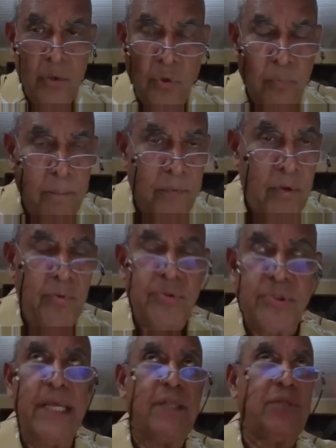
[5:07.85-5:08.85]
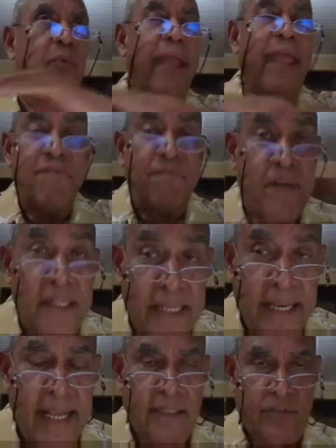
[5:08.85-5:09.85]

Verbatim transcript: to music to everything